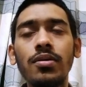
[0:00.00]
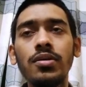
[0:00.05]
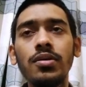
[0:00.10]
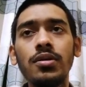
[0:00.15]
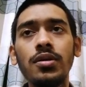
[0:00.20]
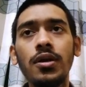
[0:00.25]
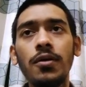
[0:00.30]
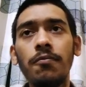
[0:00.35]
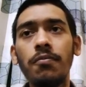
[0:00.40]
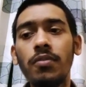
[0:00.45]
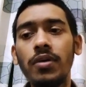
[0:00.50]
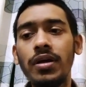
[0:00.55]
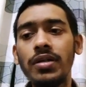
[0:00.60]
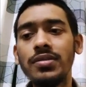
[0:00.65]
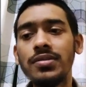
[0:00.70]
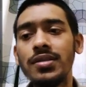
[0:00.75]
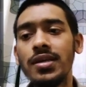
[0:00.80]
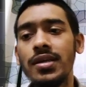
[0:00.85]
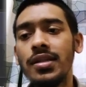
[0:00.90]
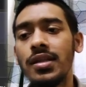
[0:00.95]
yep, and
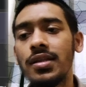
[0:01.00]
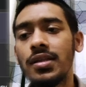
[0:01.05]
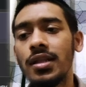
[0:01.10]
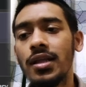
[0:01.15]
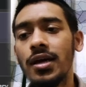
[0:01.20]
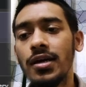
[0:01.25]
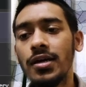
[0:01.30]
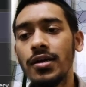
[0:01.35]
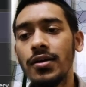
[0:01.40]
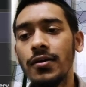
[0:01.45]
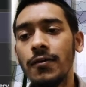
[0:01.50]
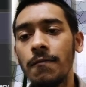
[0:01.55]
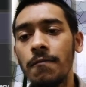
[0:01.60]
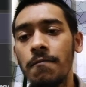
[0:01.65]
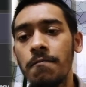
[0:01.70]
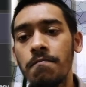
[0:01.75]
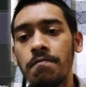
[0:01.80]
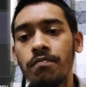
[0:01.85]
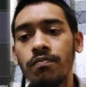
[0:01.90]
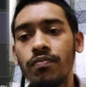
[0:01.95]
say that like,
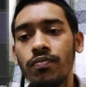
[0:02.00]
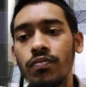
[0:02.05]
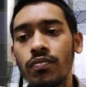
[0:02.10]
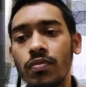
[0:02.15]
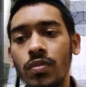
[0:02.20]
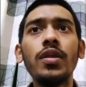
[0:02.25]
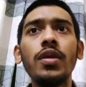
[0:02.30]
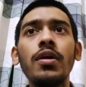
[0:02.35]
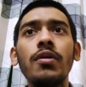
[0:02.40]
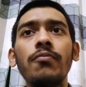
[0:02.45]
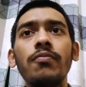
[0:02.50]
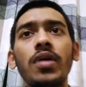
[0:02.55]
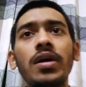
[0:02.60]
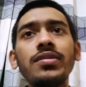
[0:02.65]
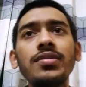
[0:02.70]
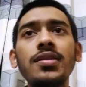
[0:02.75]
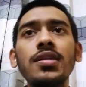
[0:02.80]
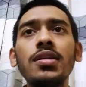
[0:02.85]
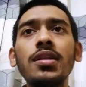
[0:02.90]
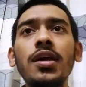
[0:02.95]
yeah, I
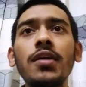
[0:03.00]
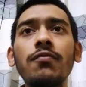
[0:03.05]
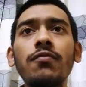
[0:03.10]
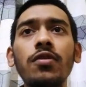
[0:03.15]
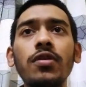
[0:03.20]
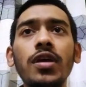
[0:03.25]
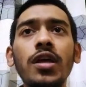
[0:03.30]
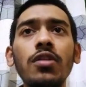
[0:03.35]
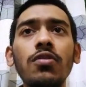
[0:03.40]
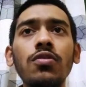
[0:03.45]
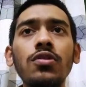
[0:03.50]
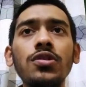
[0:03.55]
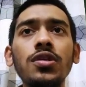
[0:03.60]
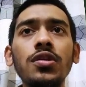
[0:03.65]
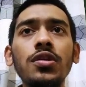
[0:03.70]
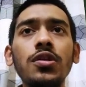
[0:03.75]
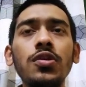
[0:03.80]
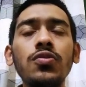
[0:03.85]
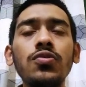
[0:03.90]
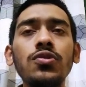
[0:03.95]
say that like for
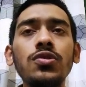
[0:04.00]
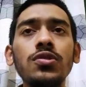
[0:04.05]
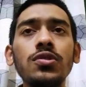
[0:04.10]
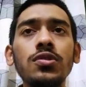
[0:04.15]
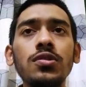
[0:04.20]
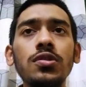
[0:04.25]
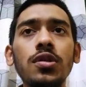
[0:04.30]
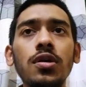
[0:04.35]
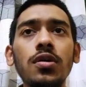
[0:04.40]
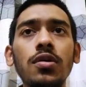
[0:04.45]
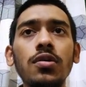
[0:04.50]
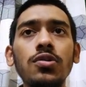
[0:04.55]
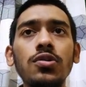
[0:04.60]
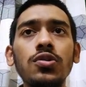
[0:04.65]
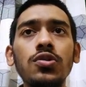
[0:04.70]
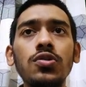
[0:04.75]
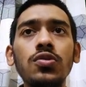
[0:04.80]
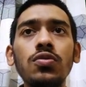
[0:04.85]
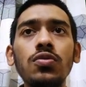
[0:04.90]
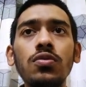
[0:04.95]
calculation use the
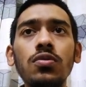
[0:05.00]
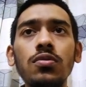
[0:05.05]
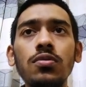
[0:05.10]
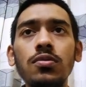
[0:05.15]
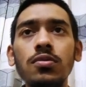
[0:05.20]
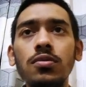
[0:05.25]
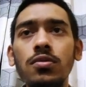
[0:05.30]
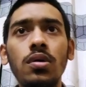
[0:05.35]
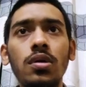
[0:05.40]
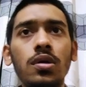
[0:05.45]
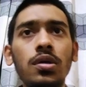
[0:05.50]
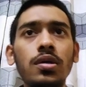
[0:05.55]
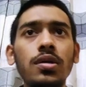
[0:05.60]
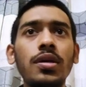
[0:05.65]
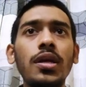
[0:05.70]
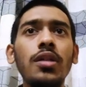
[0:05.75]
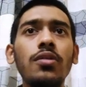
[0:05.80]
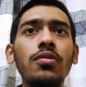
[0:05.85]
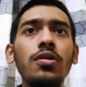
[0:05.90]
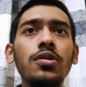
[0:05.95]
tool
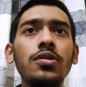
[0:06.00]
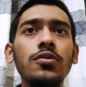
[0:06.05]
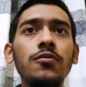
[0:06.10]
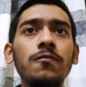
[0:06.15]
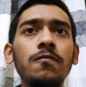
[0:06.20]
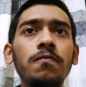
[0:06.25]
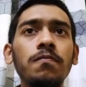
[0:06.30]
calculator.